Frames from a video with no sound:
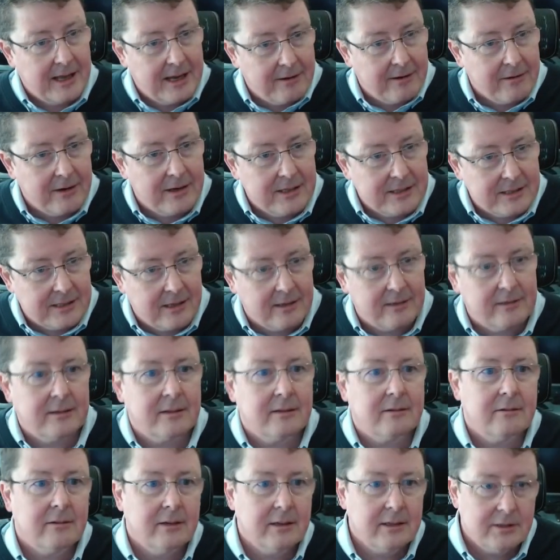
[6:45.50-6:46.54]
areas on the
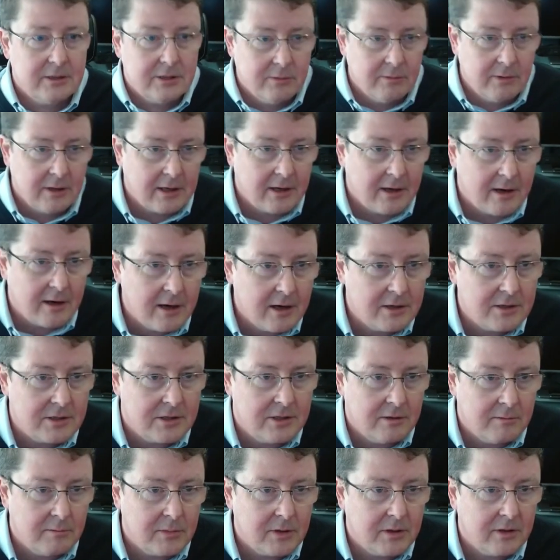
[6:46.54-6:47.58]
grid to a large
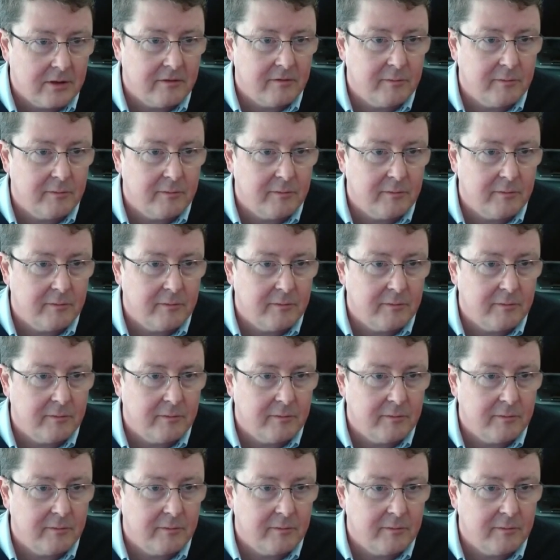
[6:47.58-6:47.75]
number